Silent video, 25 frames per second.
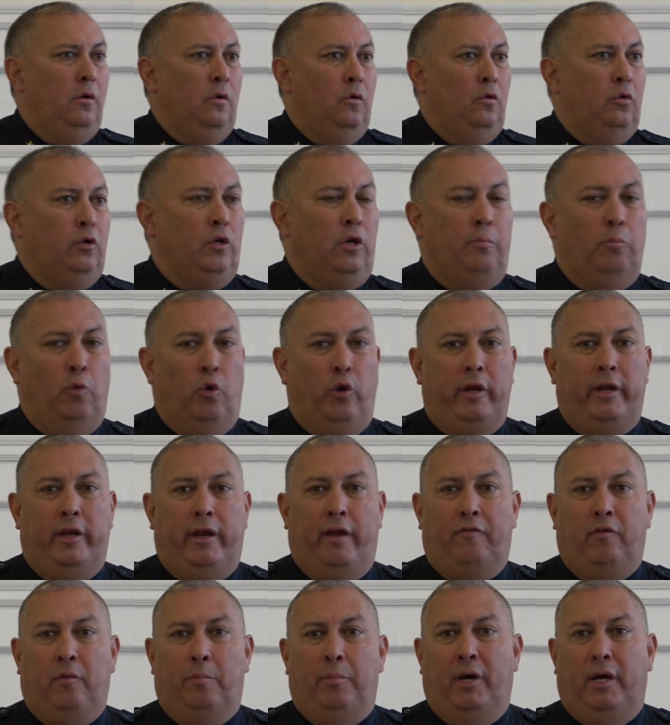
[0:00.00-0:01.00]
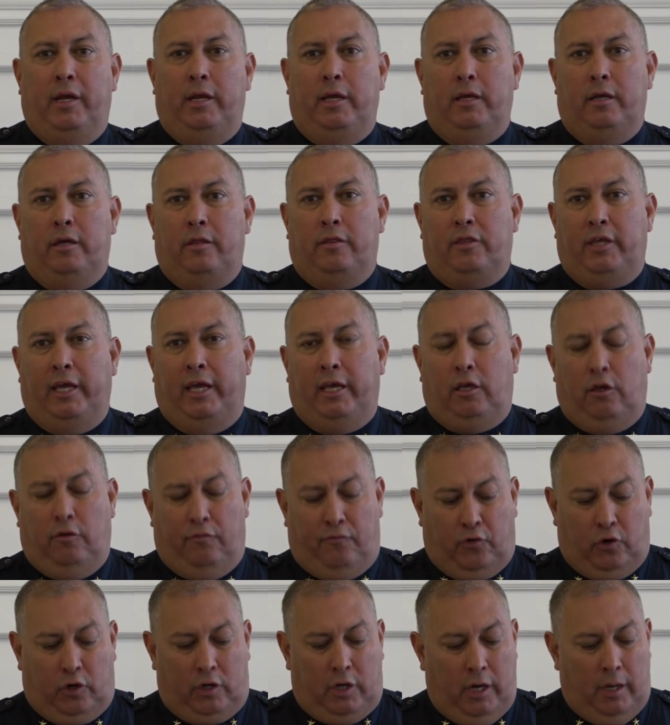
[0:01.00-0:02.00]
Well, good morning, everybody, and thank you
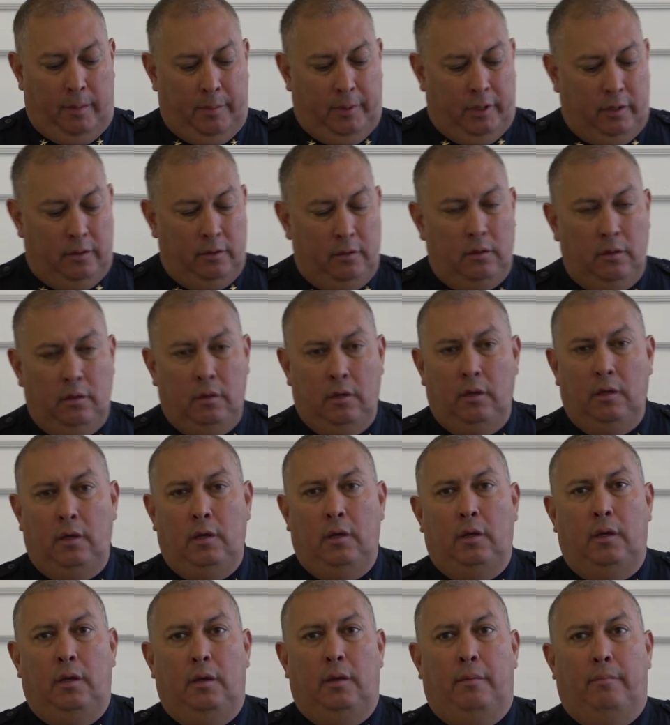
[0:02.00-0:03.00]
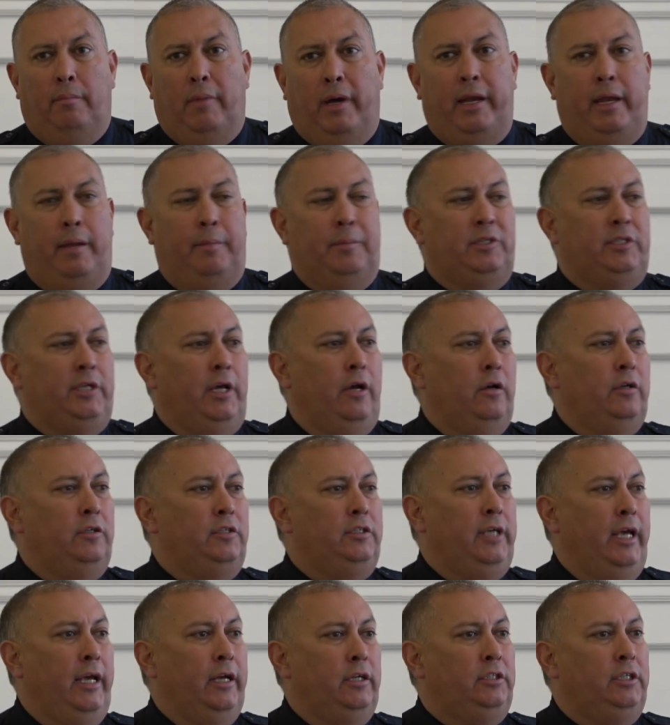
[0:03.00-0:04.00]
for coming. My name is Aaron
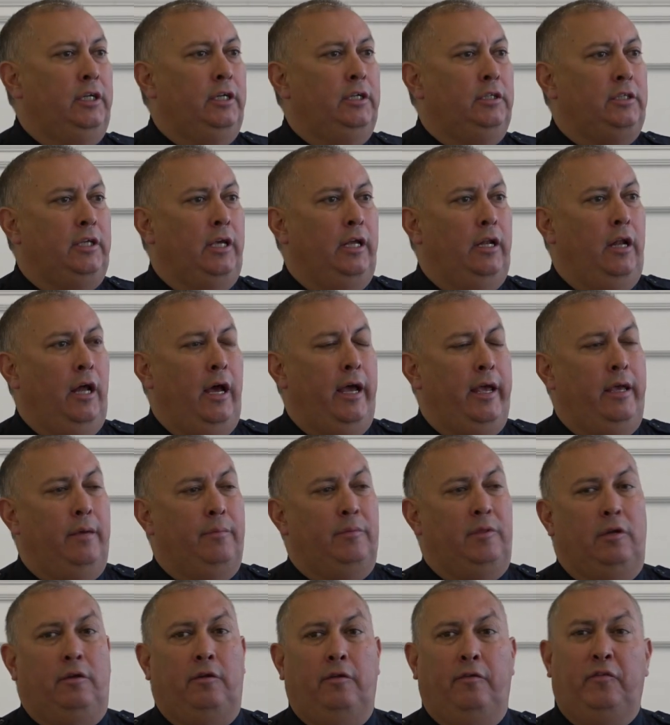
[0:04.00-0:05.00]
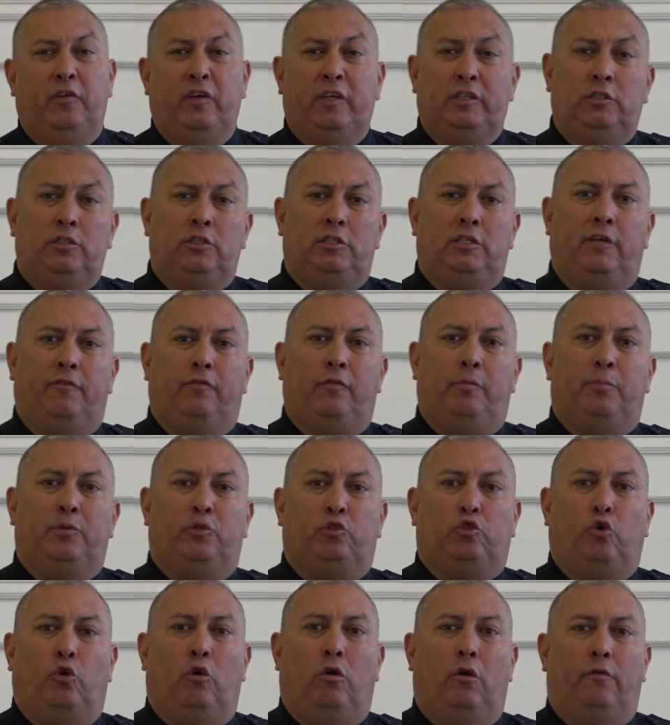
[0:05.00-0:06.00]
Sanchez, and I am the Division Chief of
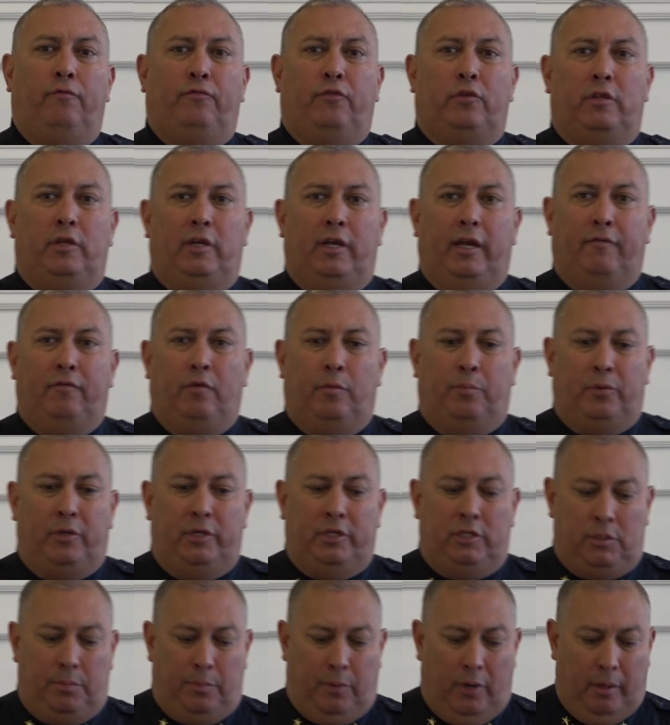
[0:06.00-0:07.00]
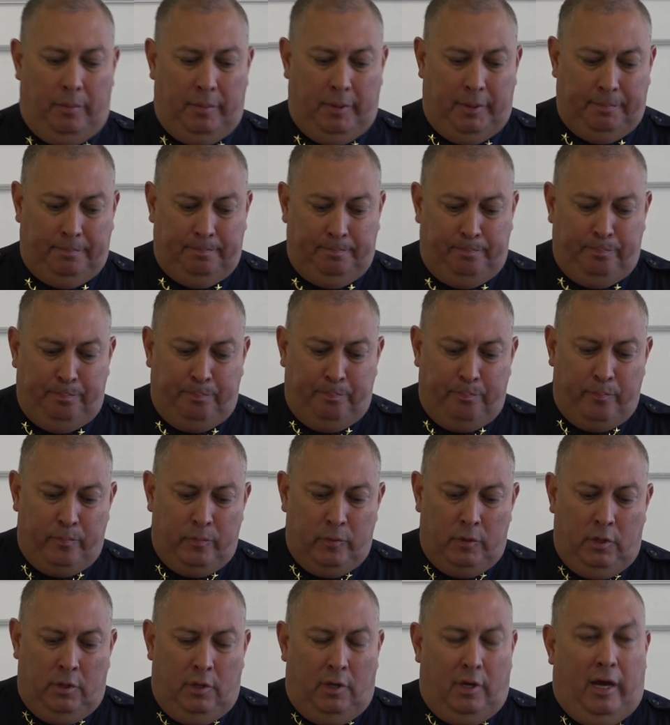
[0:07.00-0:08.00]
Patrol for the Denver Police Department.
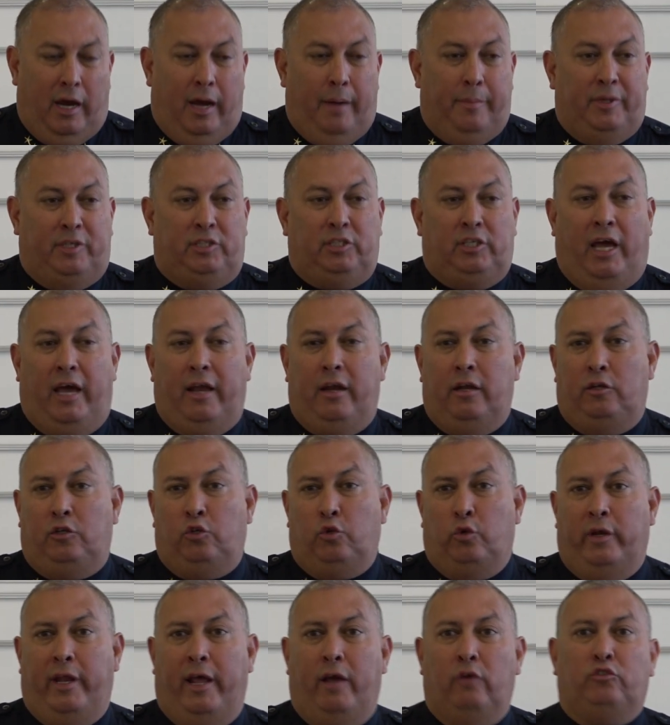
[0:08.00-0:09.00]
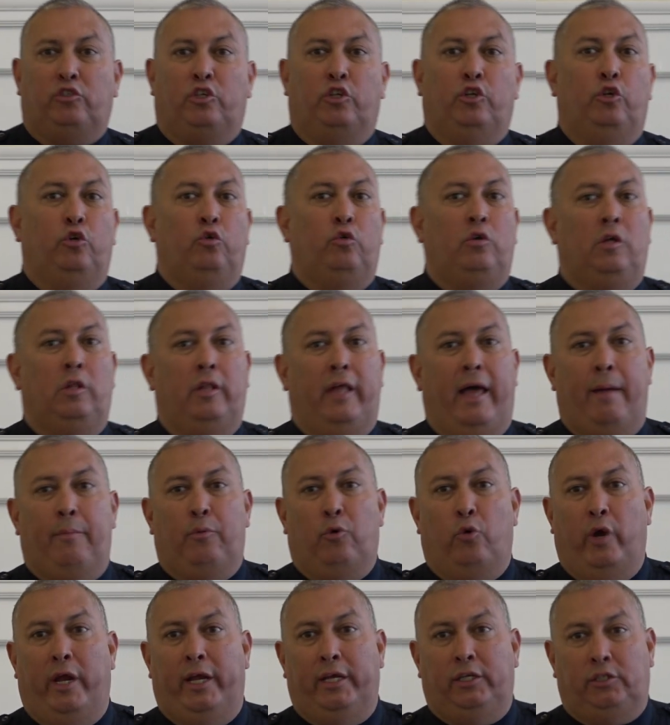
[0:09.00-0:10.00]
I'm excited to announce a new
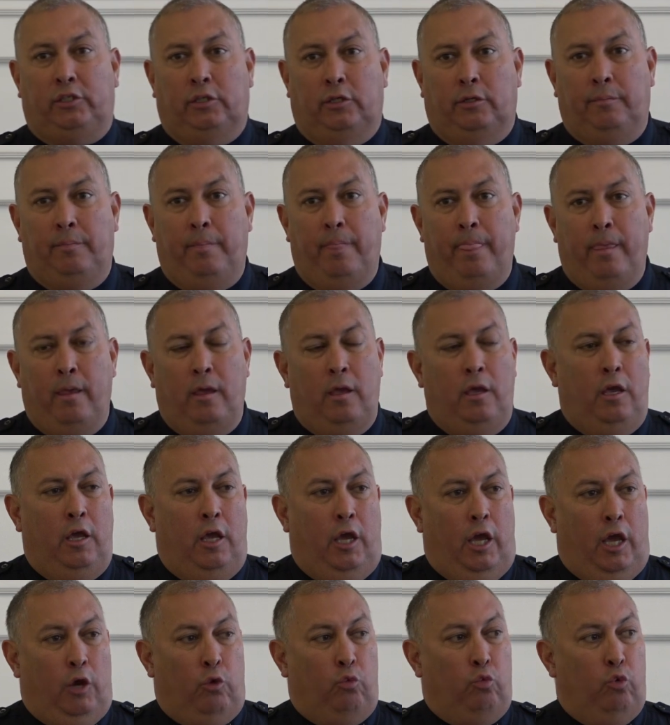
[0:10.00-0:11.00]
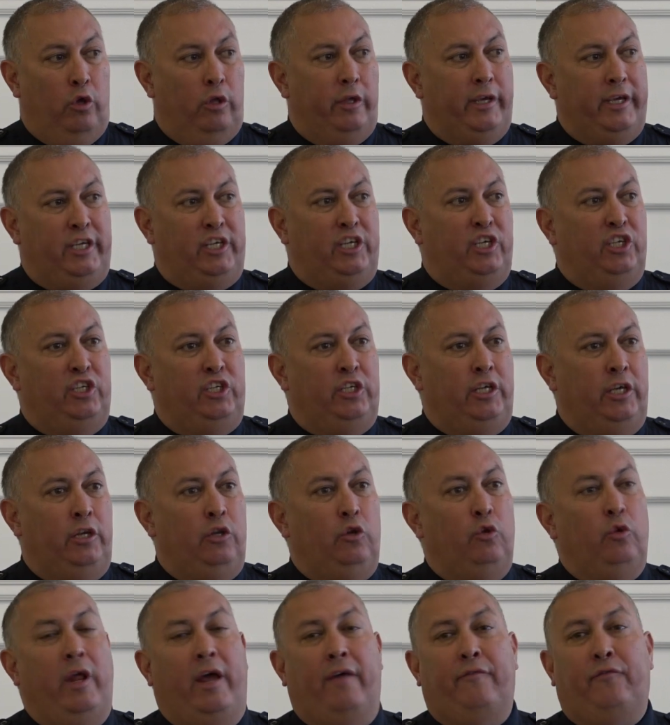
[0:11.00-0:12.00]
collaboration and really
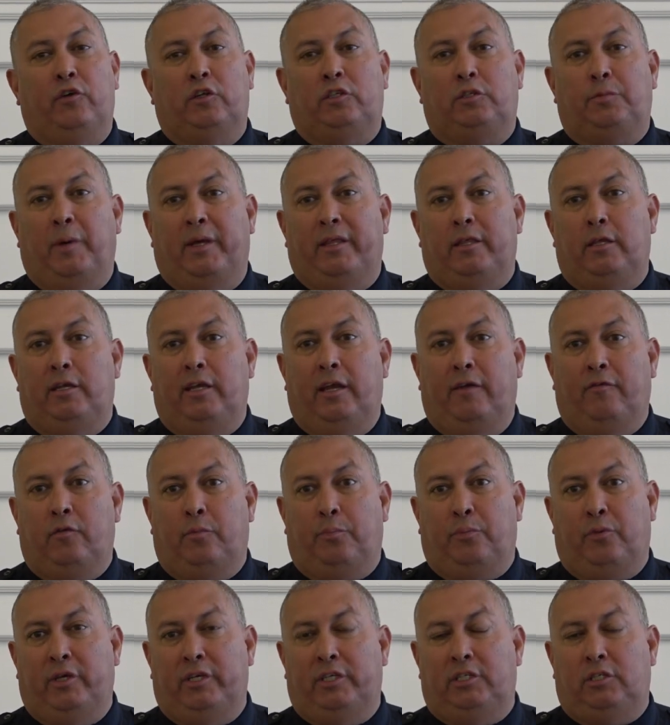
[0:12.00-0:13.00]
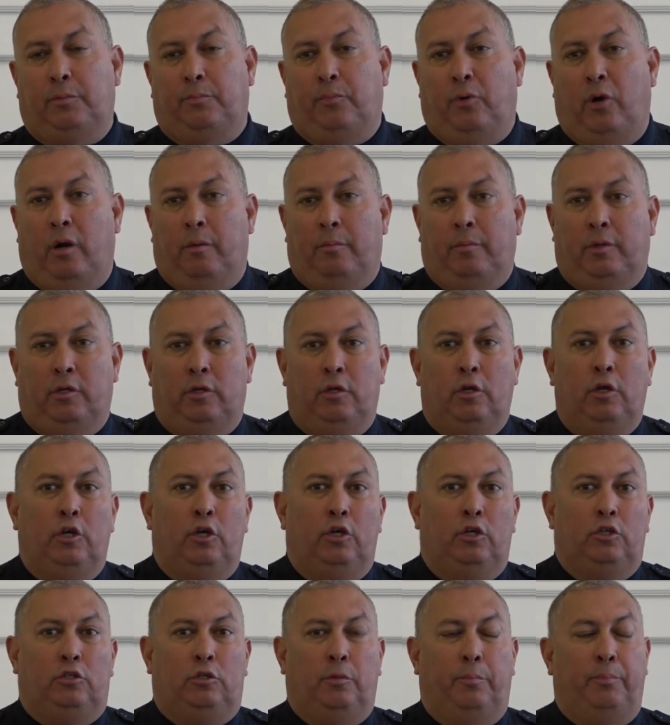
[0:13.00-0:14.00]
continued efforts by the Denver Police Department
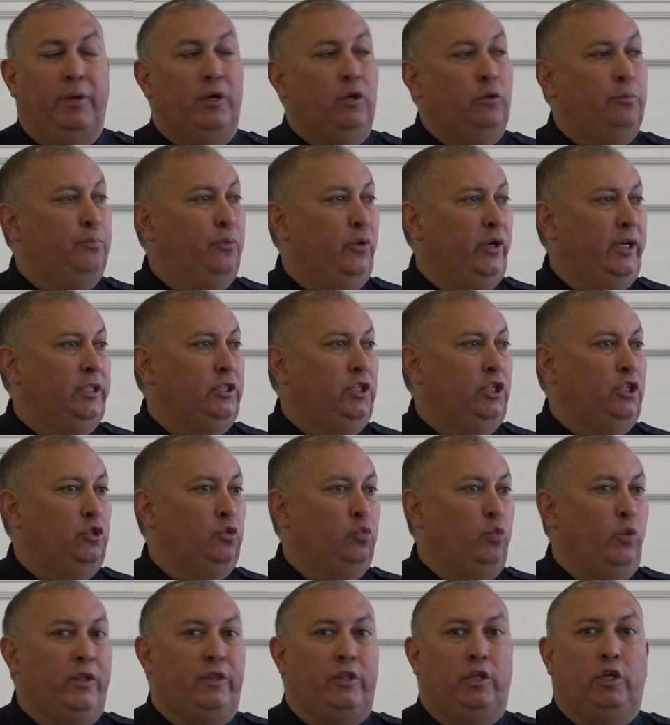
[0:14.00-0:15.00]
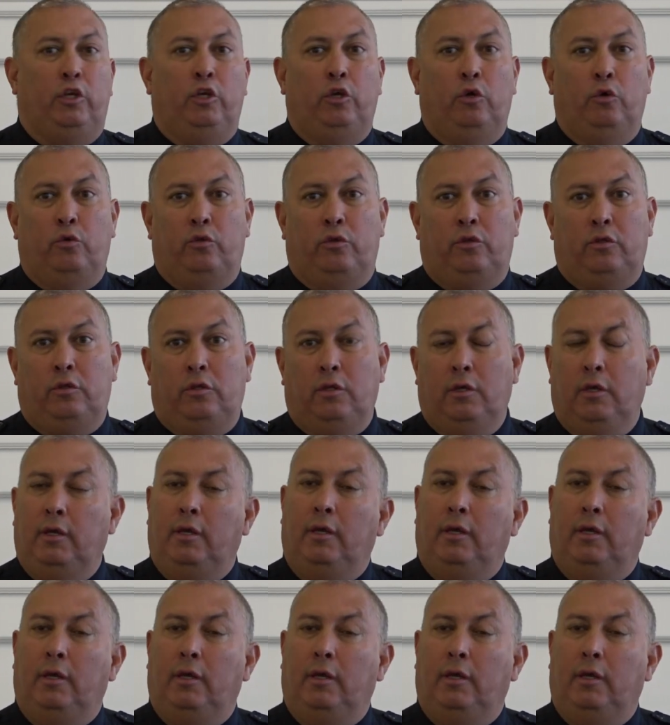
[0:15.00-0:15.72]
to build bridges with the youth